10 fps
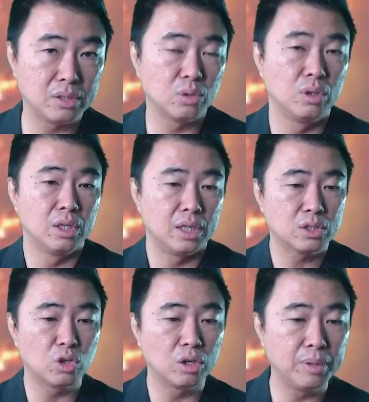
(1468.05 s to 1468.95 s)
So
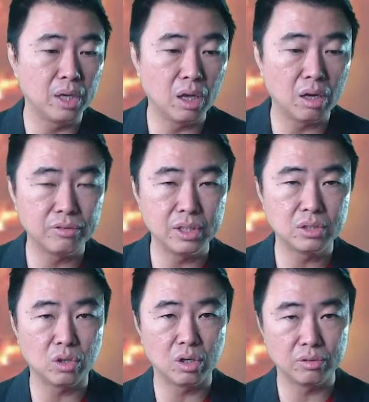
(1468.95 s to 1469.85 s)
there's going to be a lot of
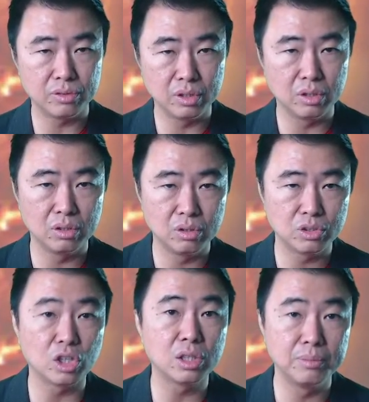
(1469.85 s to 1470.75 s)
this sort of
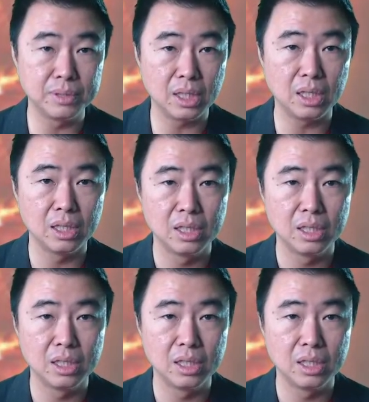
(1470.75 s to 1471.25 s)
short-term stay,